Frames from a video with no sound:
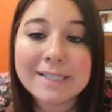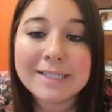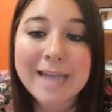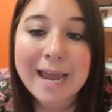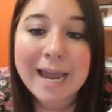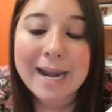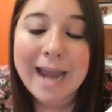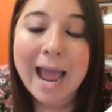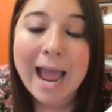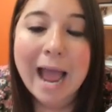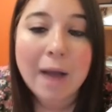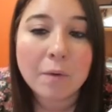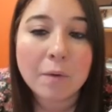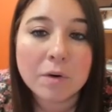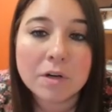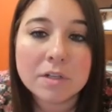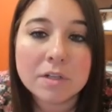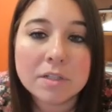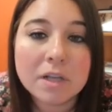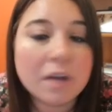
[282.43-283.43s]
10
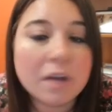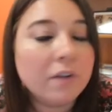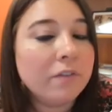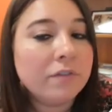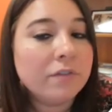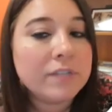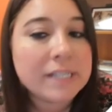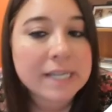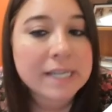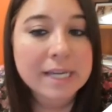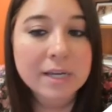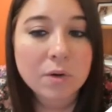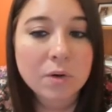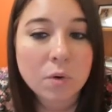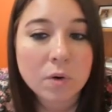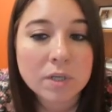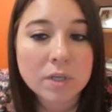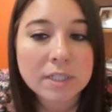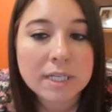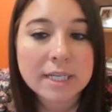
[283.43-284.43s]
hours of CE
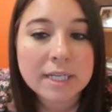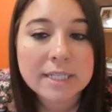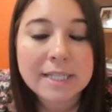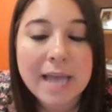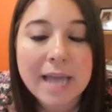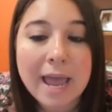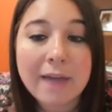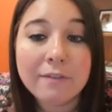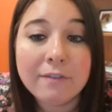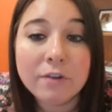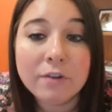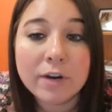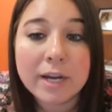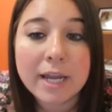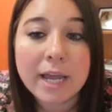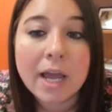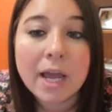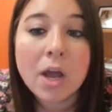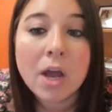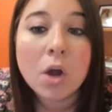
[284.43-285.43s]
courses
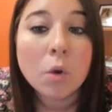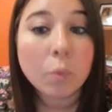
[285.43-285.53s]
every